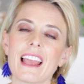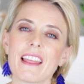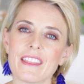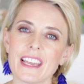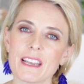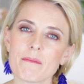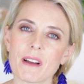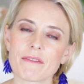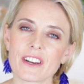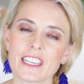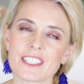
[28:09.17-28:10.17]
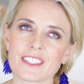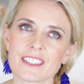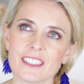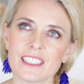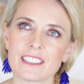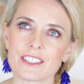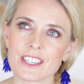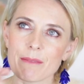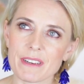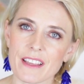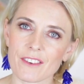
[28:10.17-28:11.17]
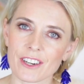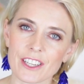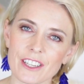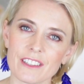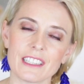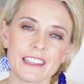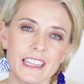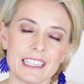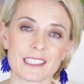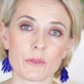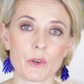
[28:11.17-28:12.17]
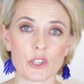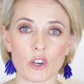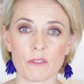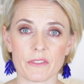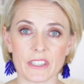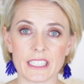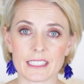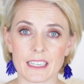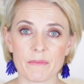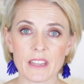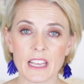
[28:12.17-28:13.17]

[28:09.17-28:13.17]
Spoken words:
Then, my friend, you still need to jump another hurdle, and that's the one of a visa.